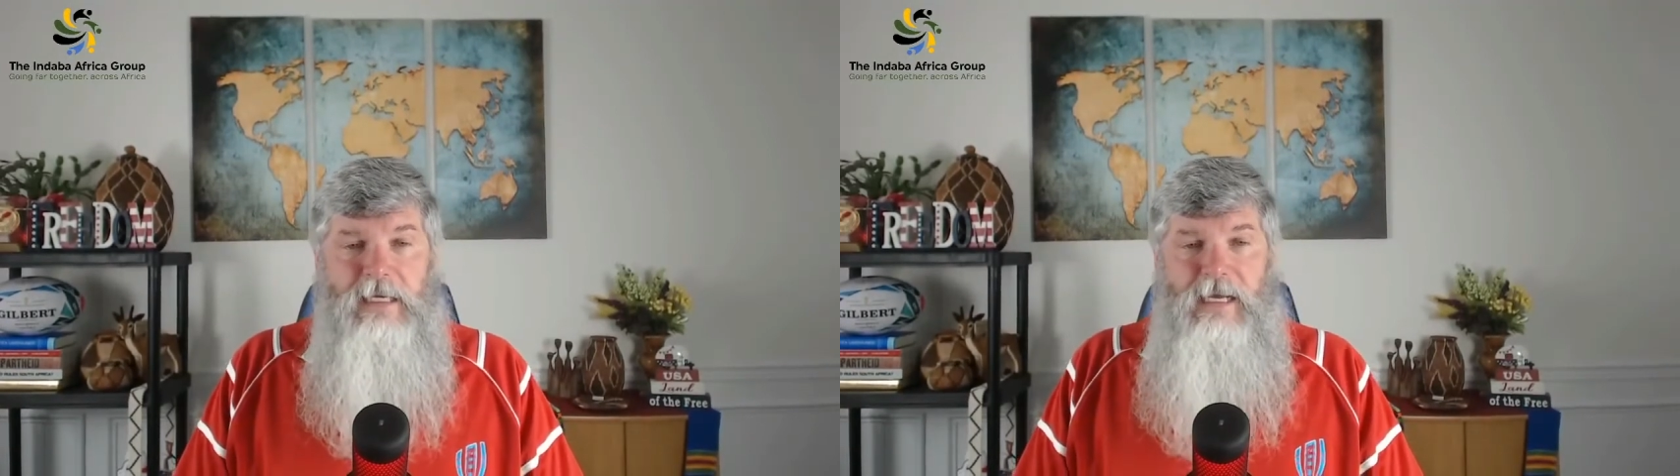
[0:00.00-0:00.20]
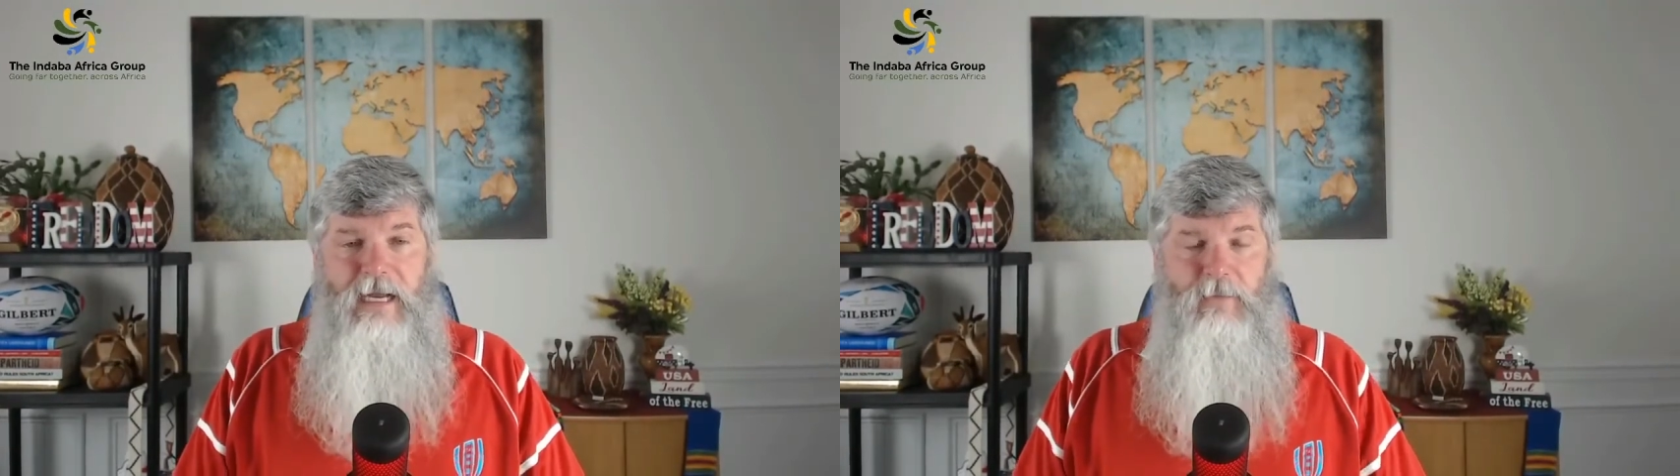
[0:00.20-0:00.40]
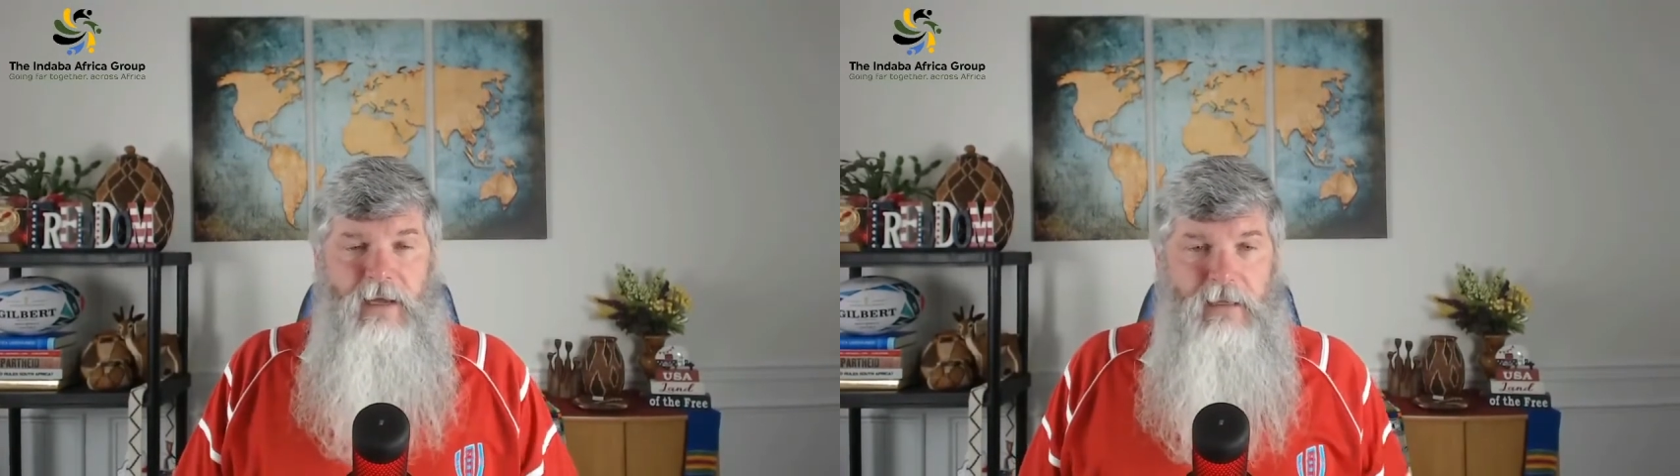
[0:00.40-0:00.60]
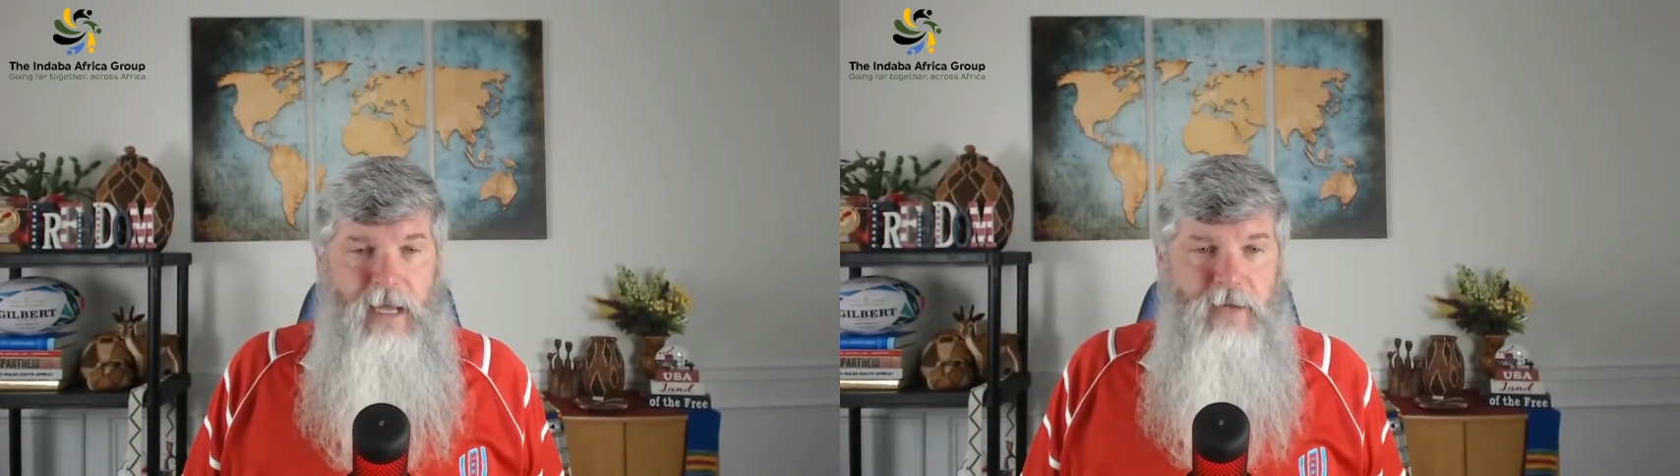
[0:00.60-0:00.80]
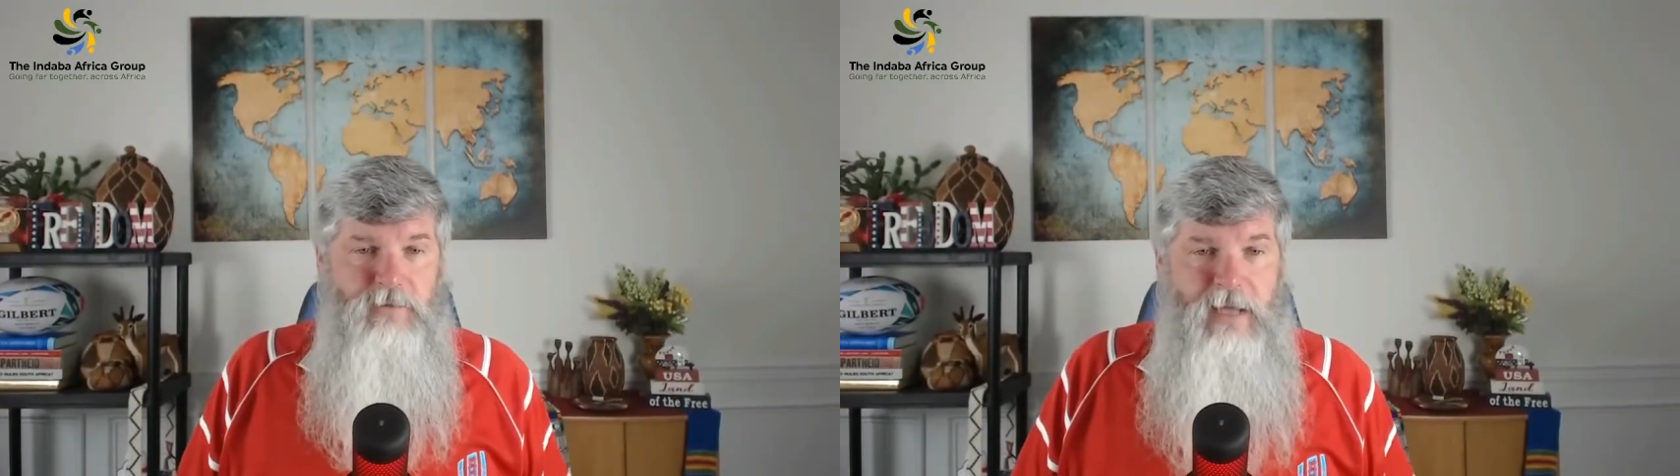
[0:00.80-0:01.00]
Anyway,
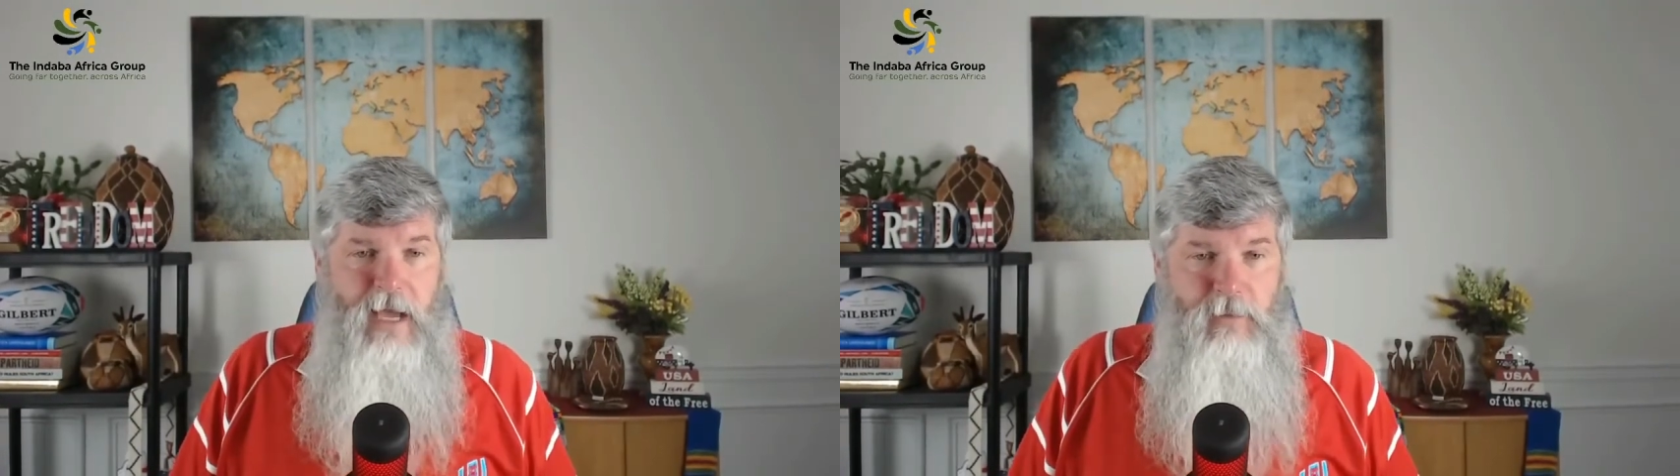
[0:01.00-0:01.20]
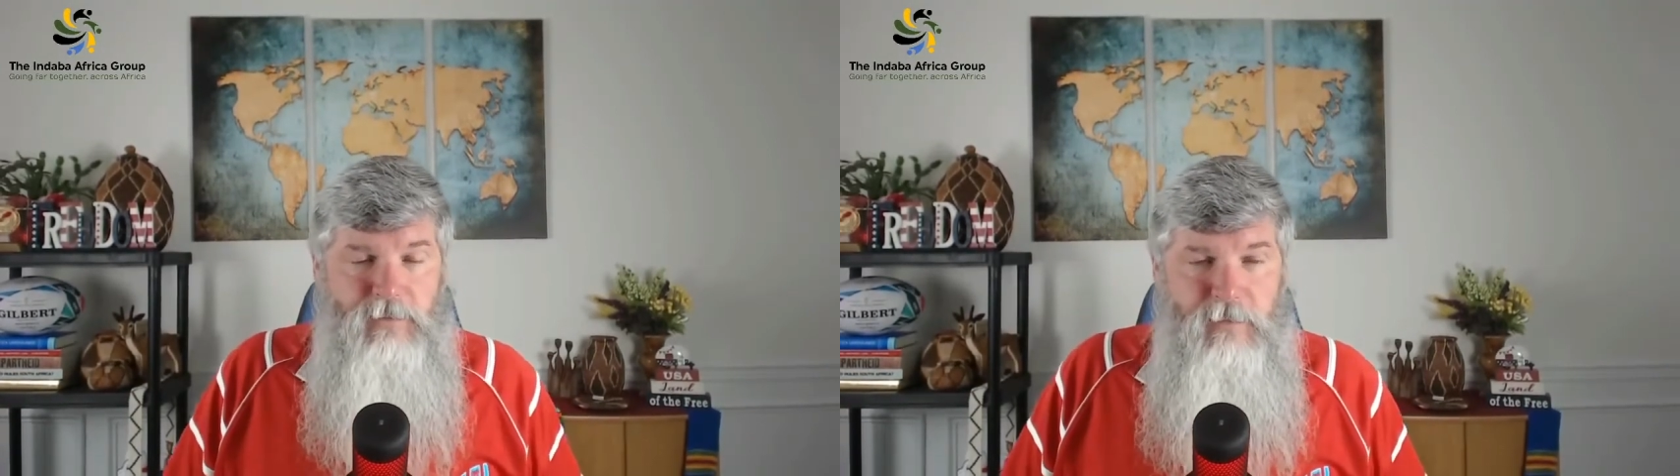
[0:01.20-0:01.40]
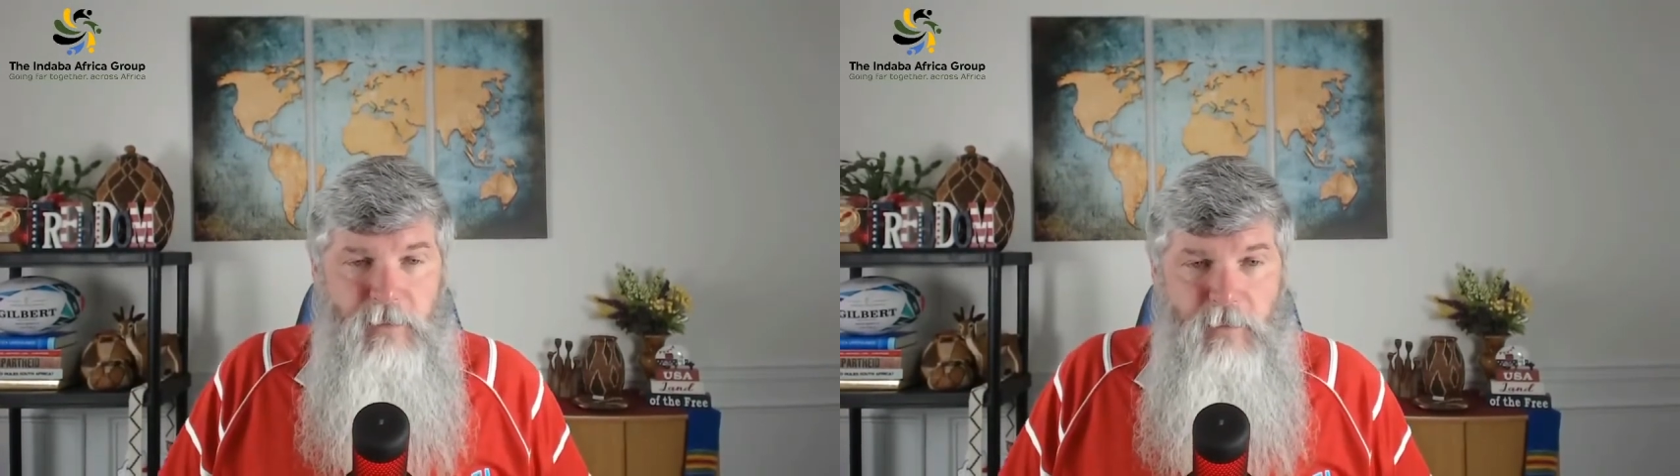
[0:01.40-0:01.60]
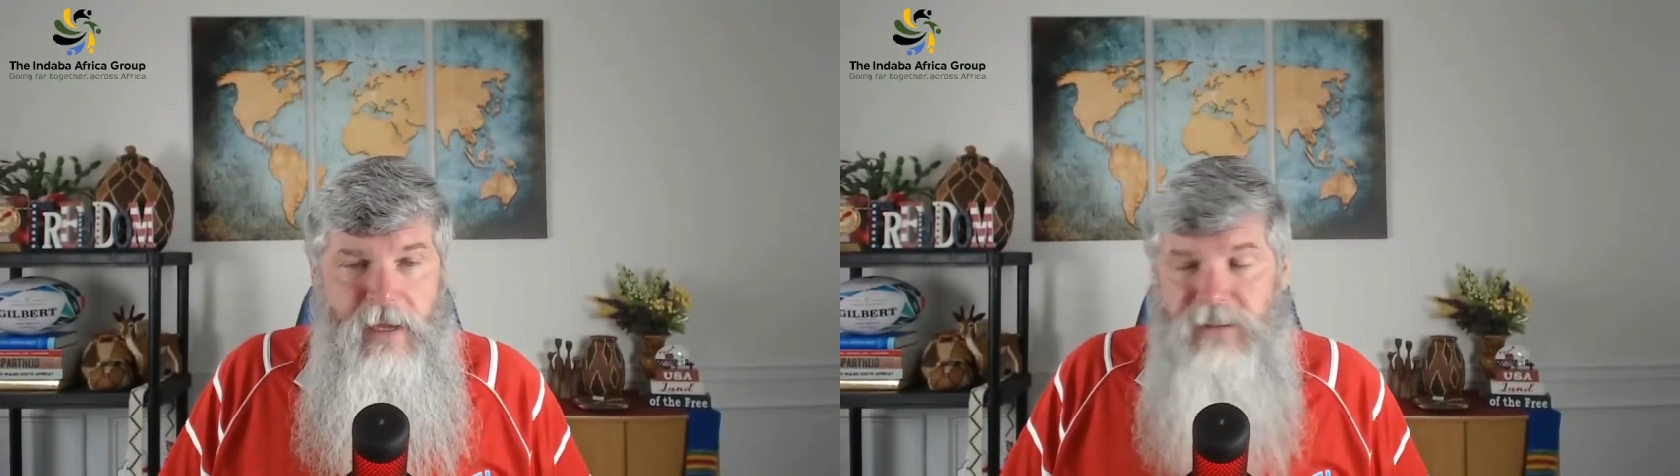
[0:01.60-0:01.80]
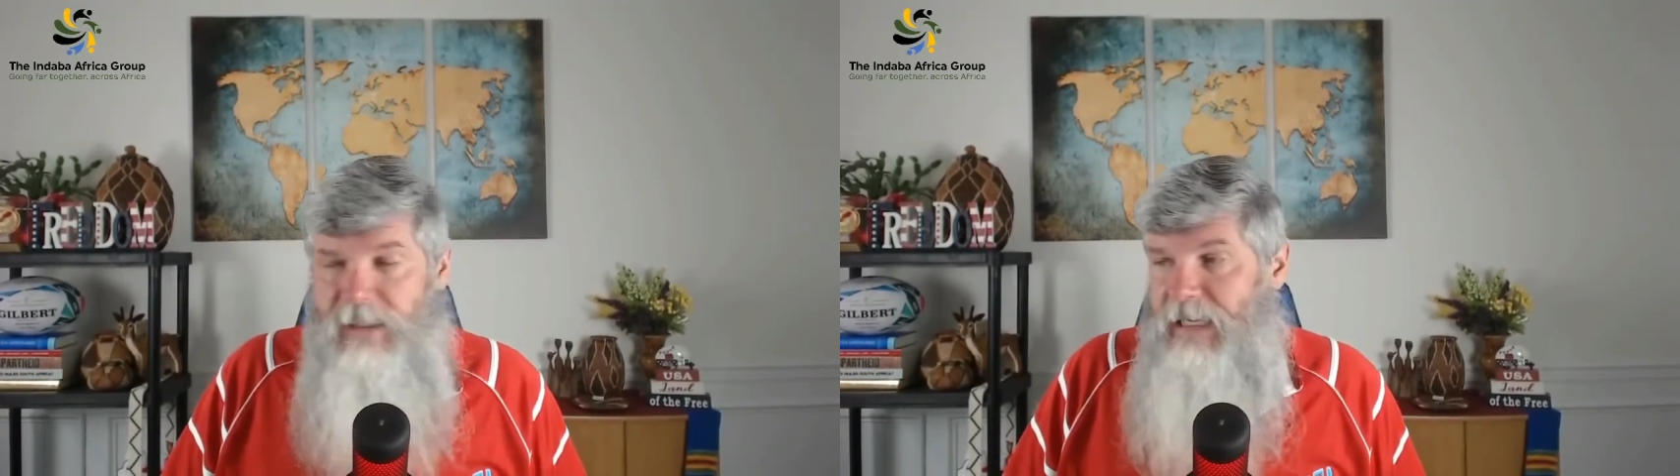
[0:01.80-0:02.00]
Andrew Yang withdrew from the
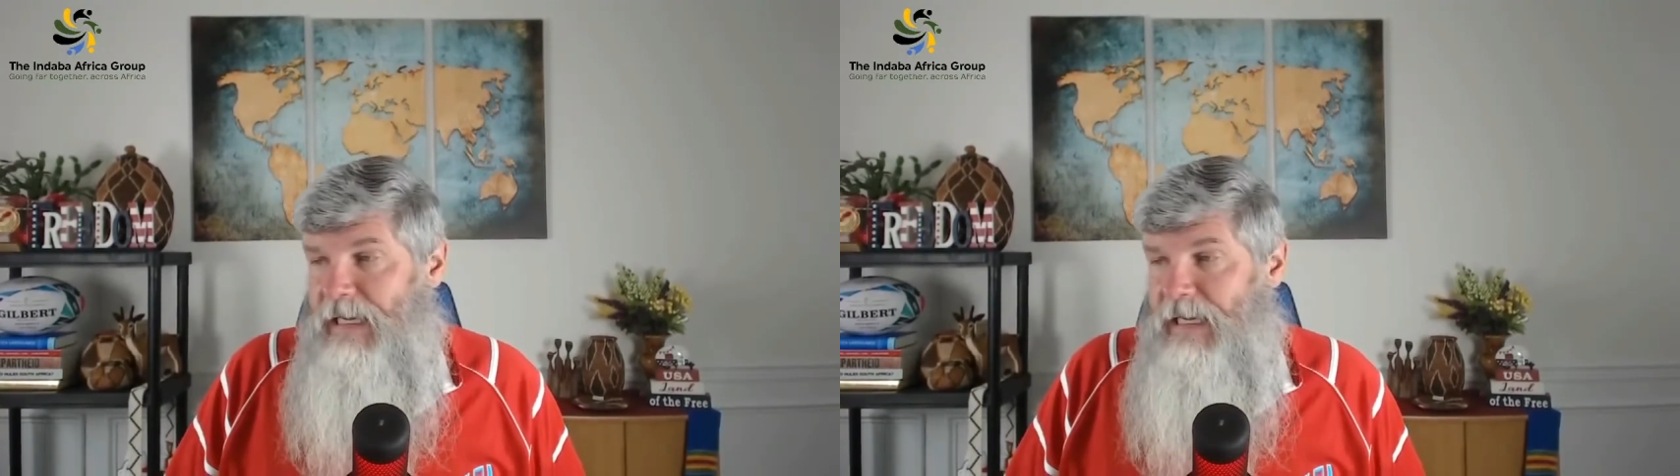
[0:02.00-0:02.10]
race.